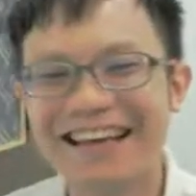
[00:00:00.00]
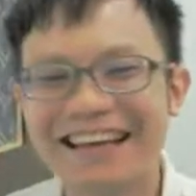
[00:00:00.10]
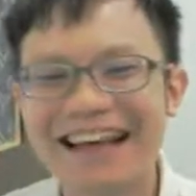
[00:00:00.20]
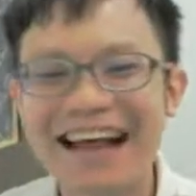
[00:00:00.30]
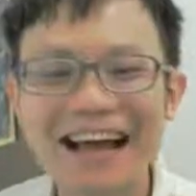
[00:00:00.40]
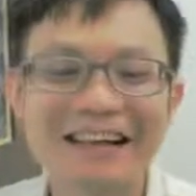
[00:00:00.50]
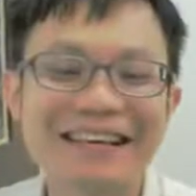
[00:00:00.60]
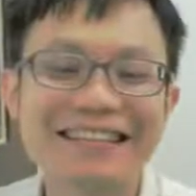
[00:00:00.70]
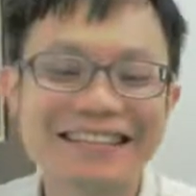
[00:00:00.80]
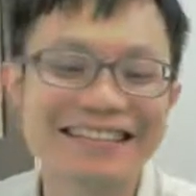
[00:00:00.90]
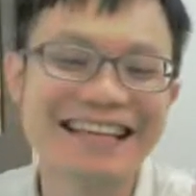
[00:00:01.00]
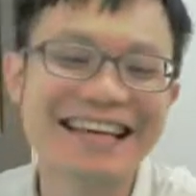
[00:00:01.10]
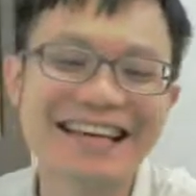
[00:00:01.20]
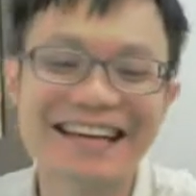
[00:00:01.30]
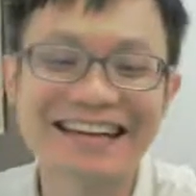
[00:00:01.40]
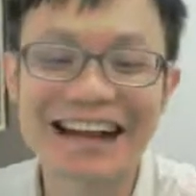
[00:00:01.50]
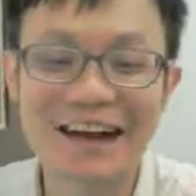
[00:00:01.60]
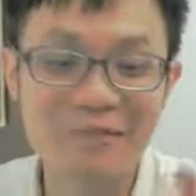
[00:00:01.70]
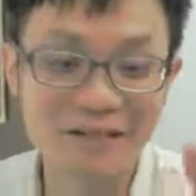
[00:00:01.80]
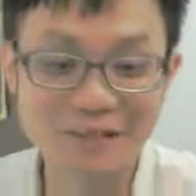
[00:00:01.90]
Yeah lah, because he say the guy
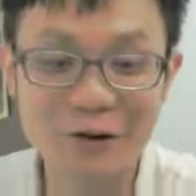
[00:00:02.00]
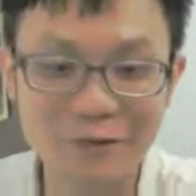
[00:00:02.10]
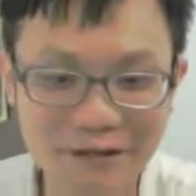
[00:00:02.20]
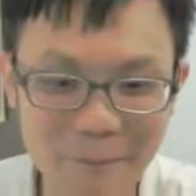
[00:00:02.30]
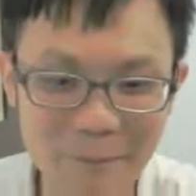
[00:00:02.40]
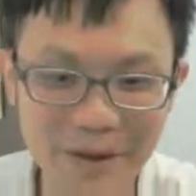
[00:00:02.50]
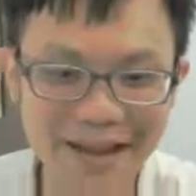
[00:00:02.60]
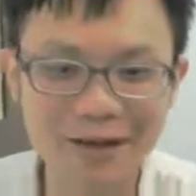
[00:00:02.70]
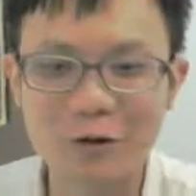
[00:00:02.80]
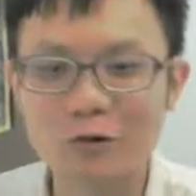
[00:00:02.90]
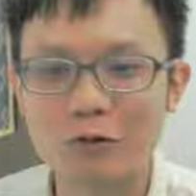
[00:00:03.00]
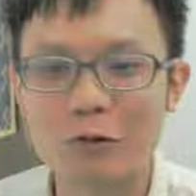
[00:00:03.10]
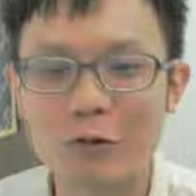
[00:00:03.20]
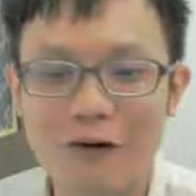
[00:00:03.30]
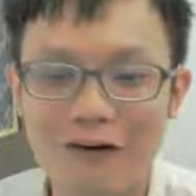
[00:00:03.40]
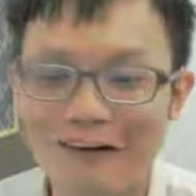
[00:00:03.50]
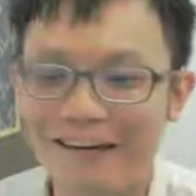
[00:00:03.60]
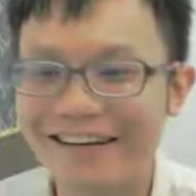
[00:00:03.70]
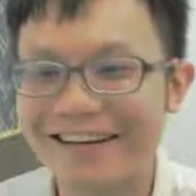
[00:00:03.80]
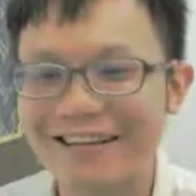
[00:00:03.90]
always go rampage, go to
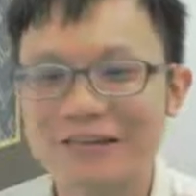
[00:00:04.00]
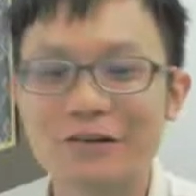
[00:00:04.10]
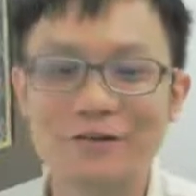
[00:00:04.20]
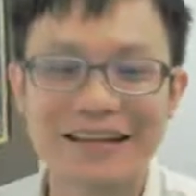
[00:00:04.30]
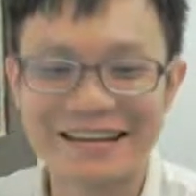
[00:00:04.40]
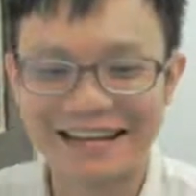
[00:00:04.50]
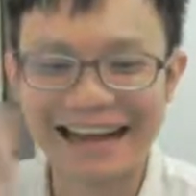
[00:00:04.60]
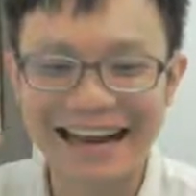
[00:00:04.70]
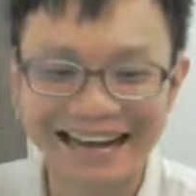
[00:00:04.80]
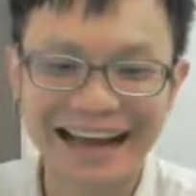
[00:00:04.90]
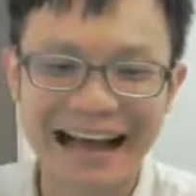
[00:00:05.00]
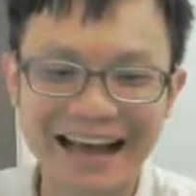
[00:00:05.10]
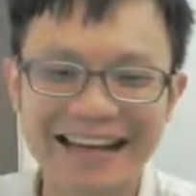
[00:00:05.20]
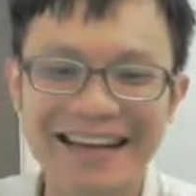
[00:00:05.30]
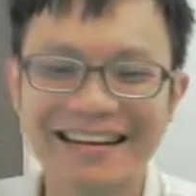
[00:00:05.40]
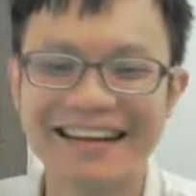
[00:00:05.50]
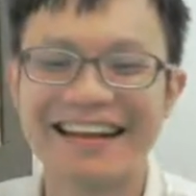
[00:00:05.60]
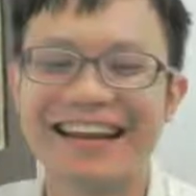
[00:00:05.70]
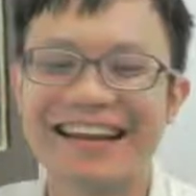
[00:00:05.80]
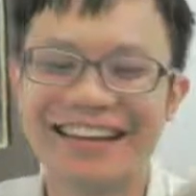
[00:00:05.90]
war, so when the guy
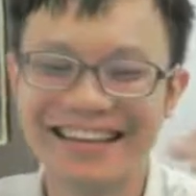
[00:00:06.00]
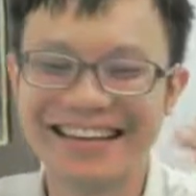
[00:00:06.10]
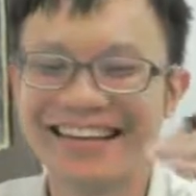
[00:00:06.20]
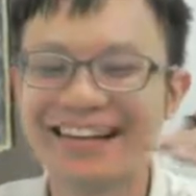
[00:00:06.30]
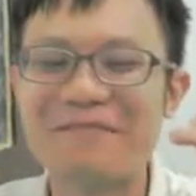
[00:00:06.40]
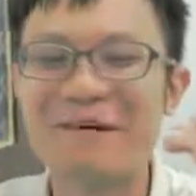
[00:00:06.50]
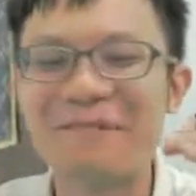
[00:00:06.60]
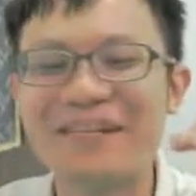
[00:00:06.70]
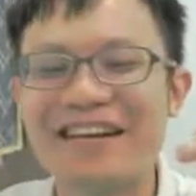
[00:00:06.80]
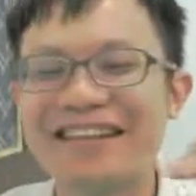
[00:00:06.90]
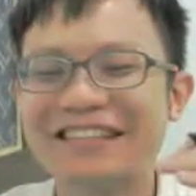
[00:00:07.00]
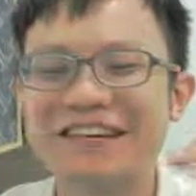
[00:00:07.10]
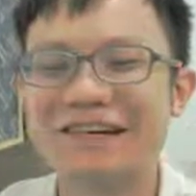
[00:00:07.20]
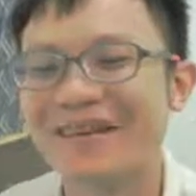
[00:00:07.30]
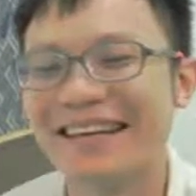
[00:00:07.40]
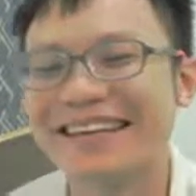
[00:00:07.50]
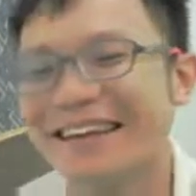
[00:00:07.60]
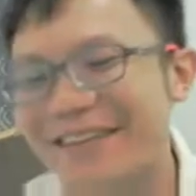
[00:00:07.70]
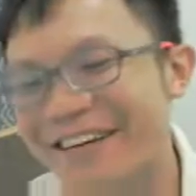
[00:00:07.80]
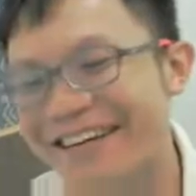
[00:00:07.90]
die the population will be
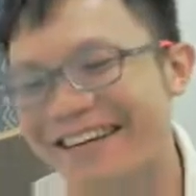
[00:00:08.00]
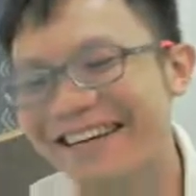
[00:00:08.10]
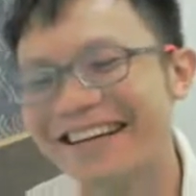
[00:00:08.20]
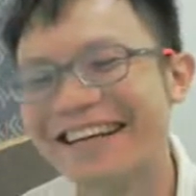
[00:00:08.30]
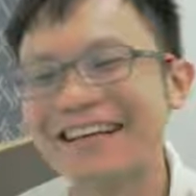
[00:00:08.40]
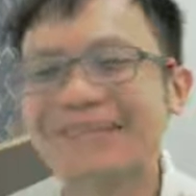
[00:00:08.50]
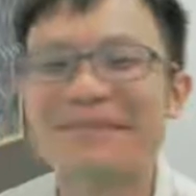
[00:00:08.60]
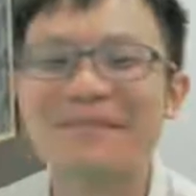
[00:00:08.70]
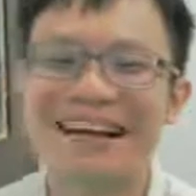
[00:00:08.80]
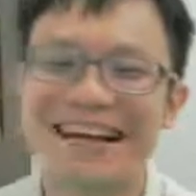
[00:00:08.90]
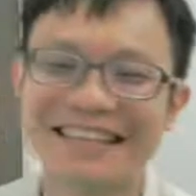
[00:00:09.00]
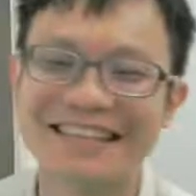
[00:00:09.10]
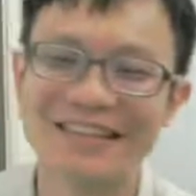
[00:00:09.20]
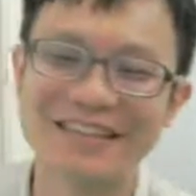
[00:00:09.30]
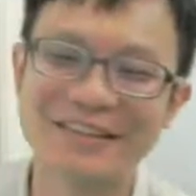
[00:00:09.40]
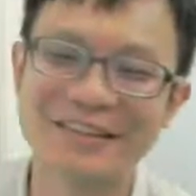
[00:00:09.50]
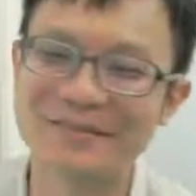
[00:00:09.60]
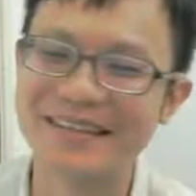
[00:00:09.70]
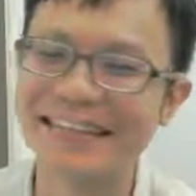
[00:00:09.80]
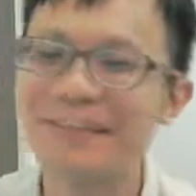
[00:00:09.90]
equal. That's what my lecturer told
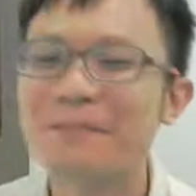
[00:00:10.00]
me.